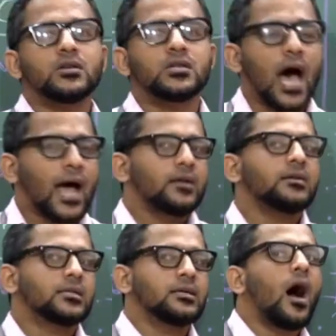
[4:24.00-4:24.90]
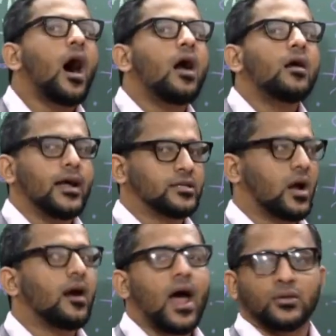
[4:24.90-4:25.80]
directing our
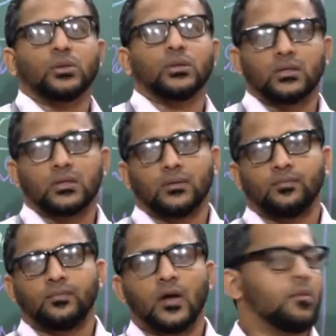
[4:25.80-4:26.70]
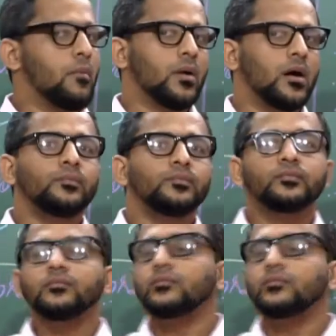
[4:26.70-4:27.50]
HR actions. Remember,